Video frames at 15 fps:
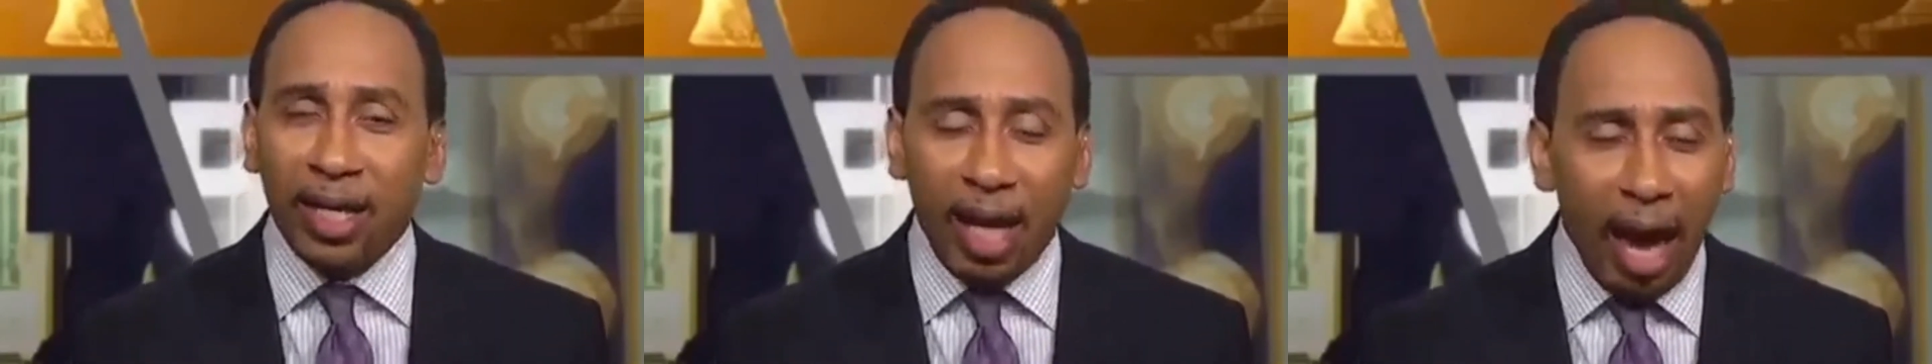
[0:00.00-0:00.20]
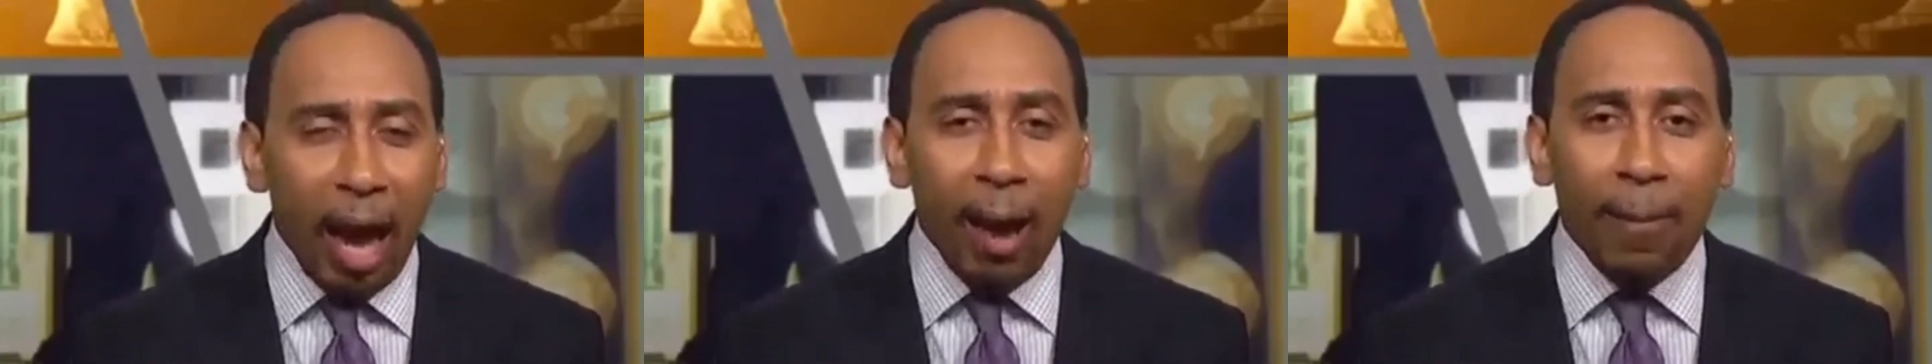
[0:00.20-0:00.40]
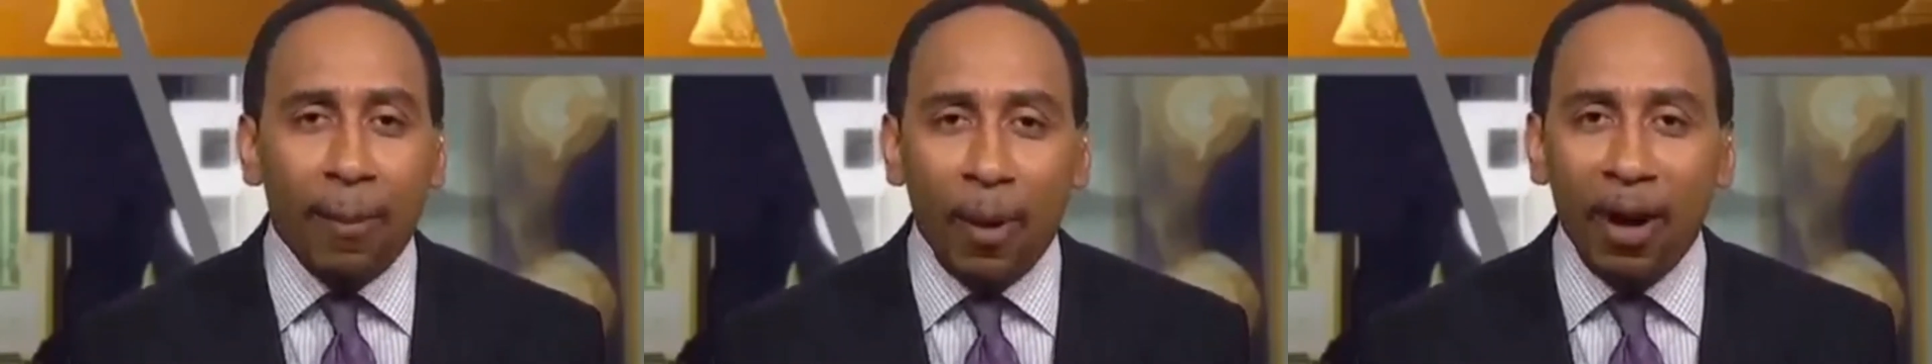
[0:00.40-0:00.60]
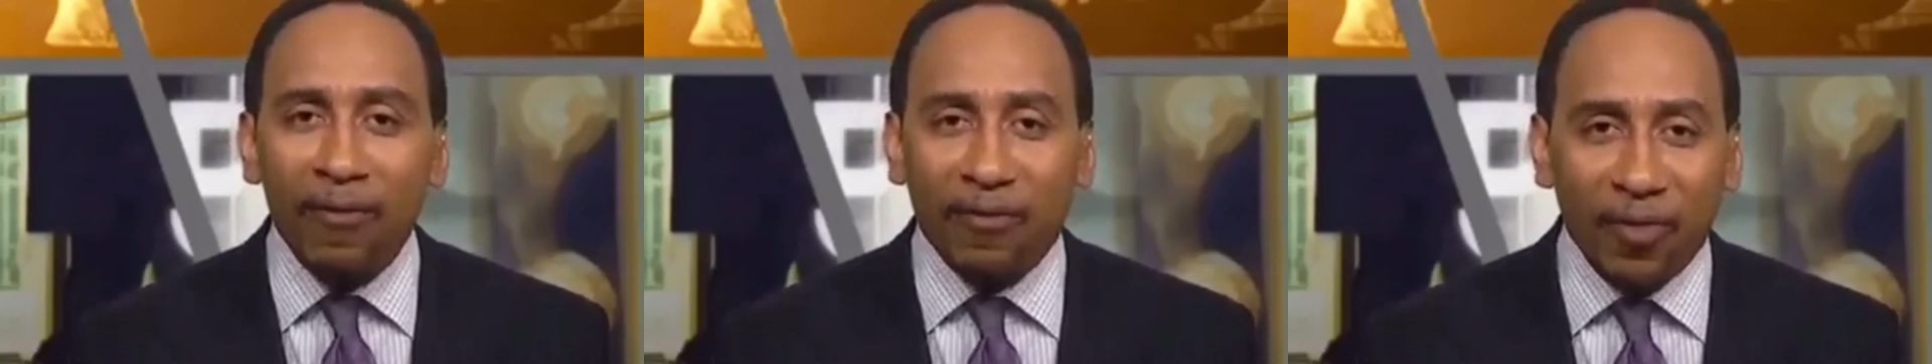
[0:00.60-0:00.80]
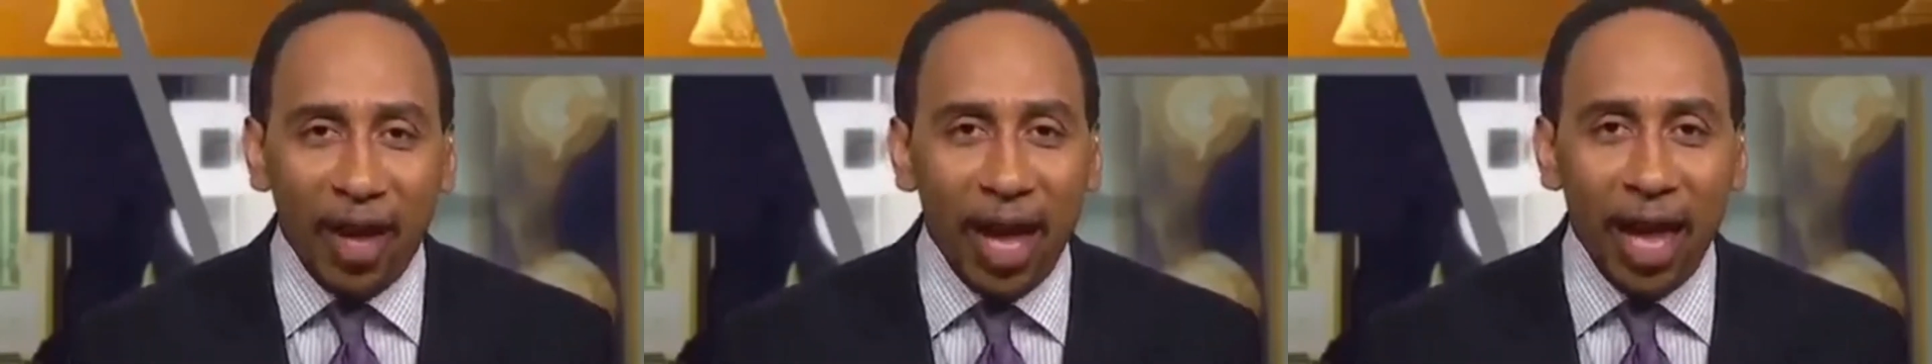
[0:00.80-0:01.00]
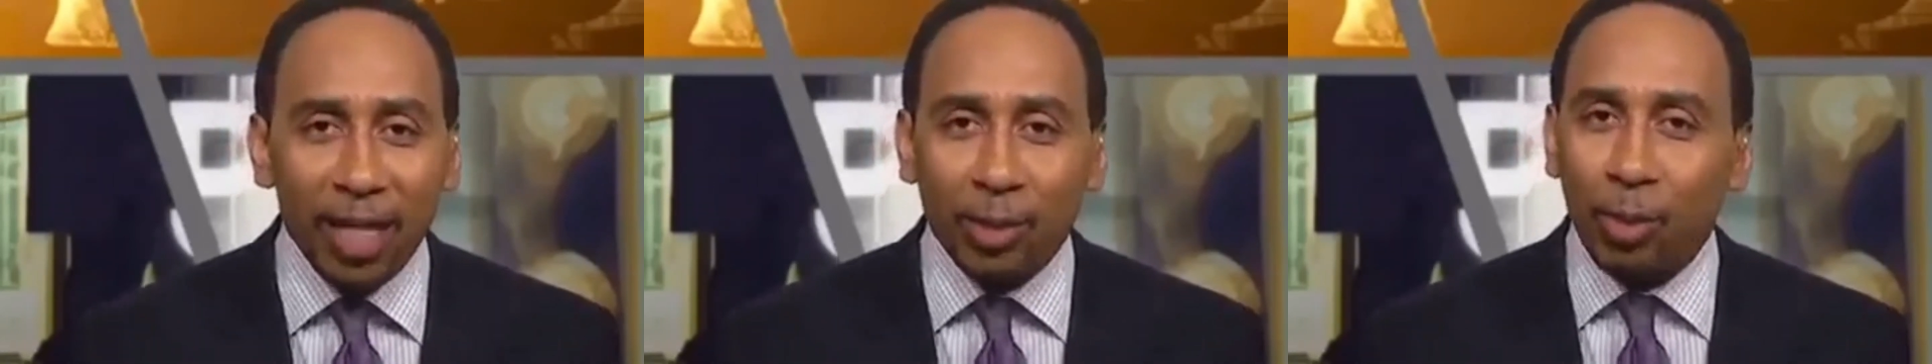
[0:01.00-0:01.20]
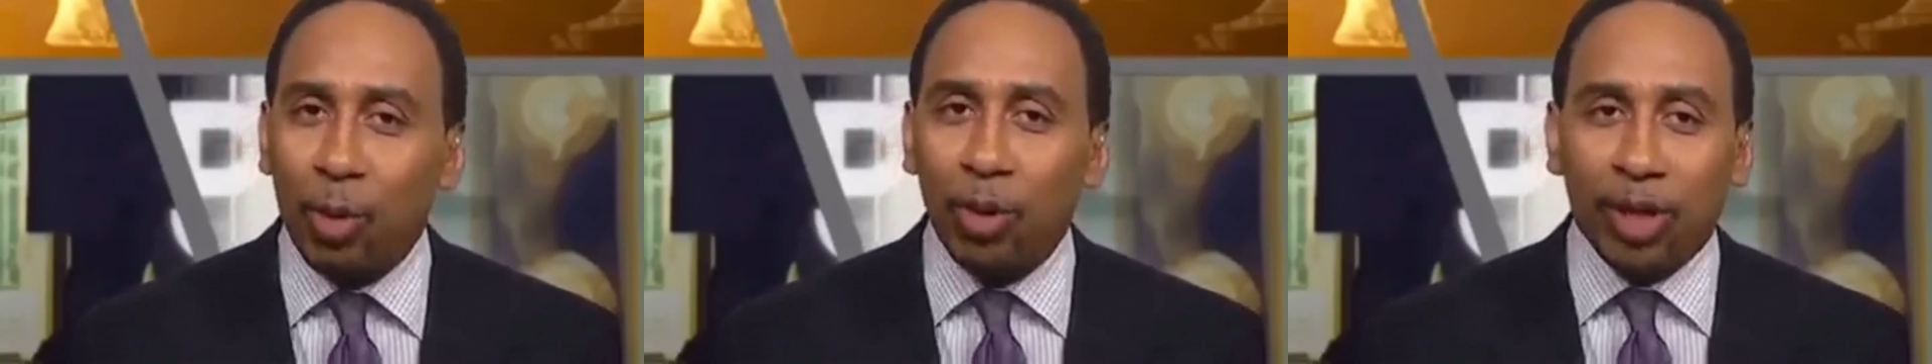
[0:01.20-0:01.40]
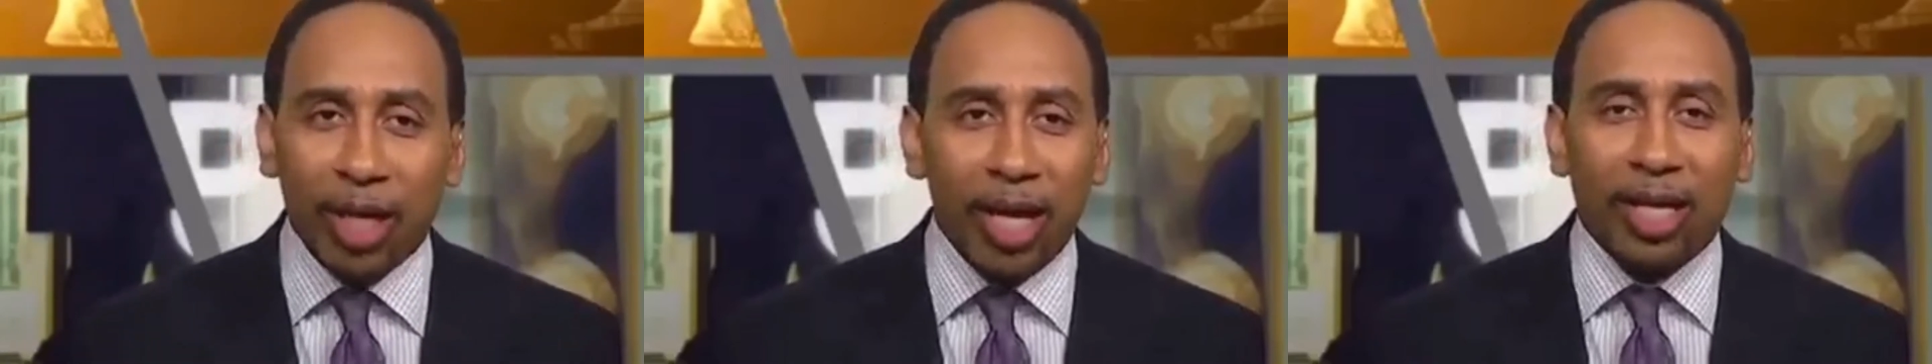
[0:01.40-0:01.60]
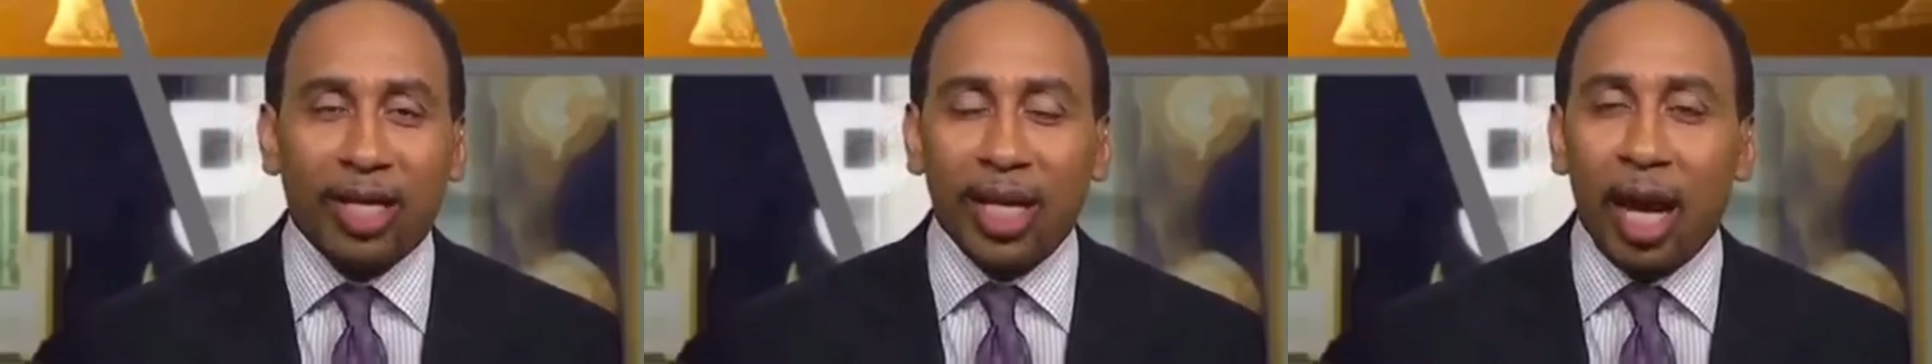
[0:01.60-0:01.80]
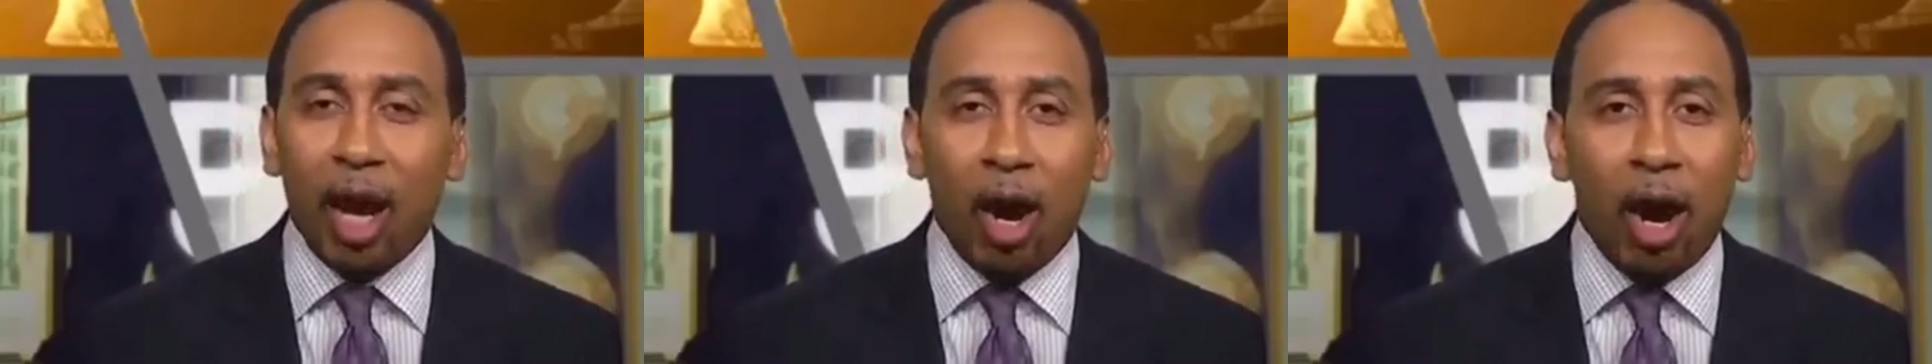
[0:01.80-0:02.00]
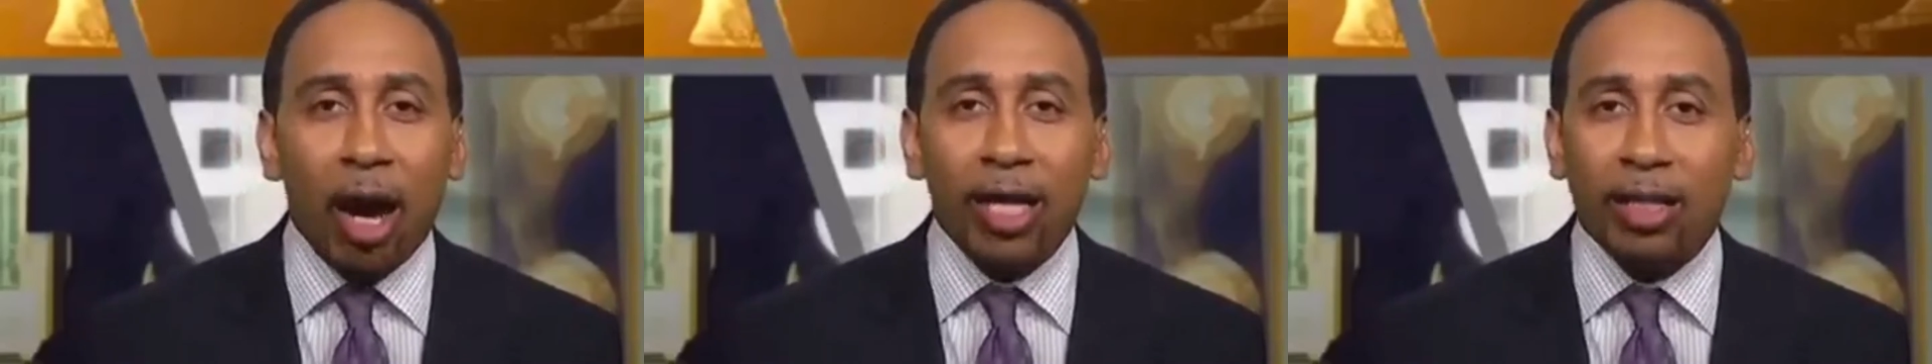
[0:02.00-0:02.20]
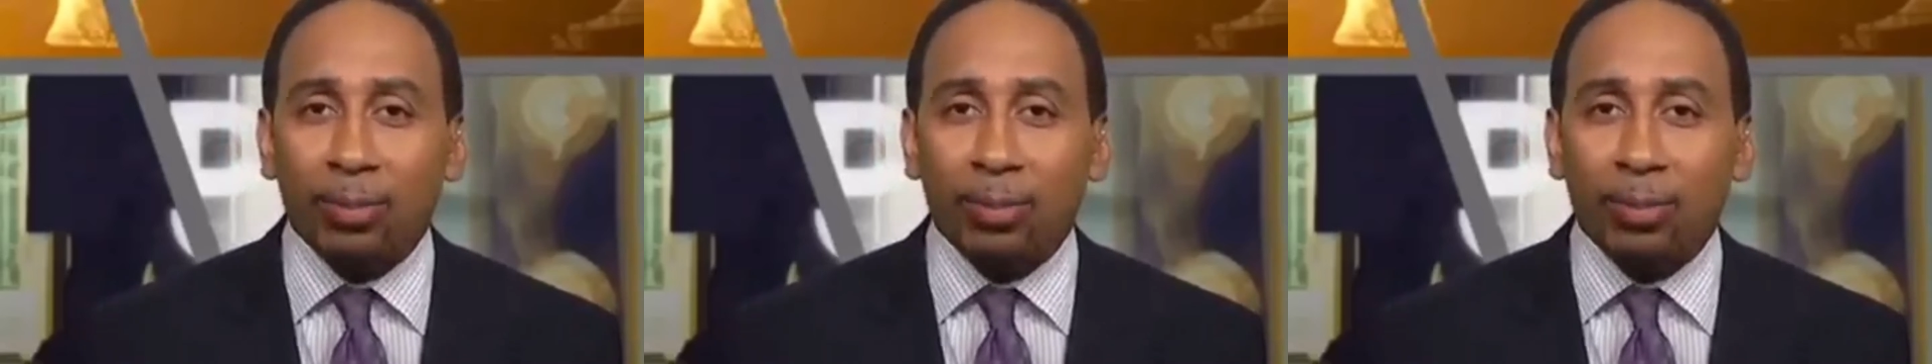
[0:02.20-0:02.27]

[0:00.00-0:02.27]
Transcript: Cowboy fans will get their hearts